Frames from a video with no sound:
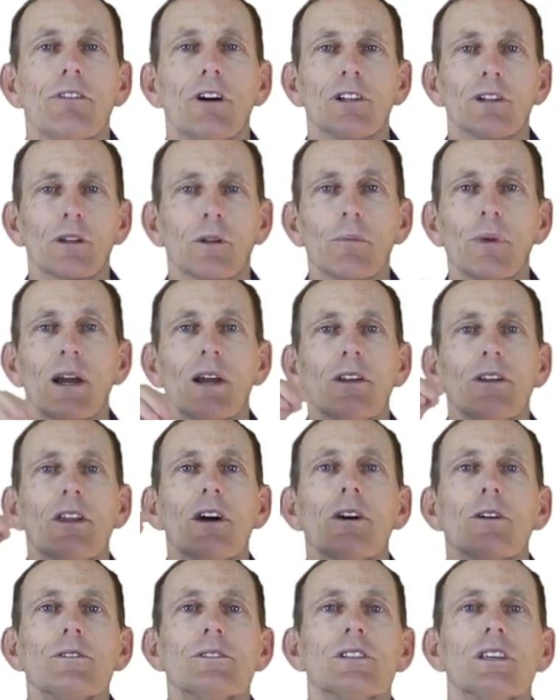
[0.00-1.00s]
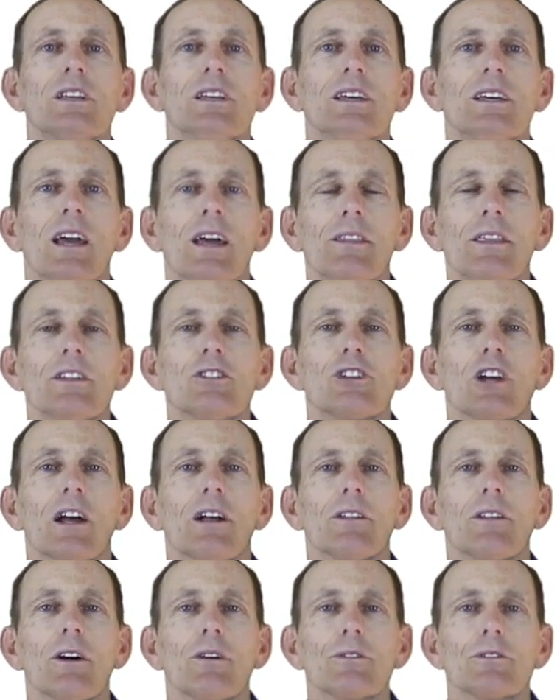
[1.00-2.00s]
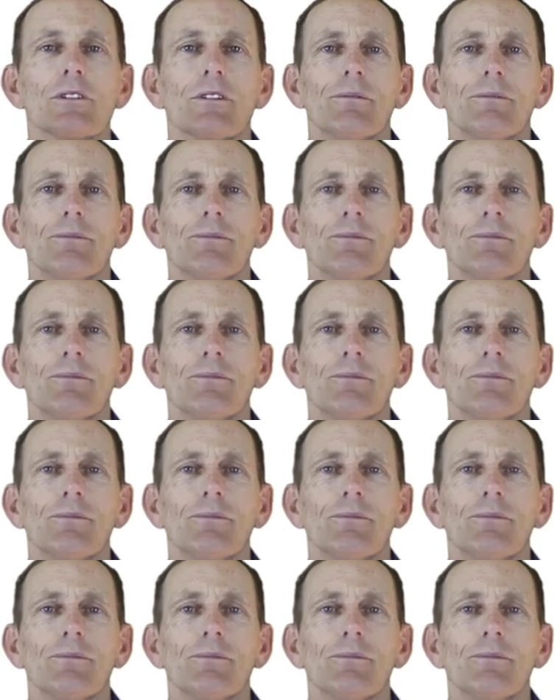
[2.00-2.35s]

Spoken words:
following parent nodes and then child nodes.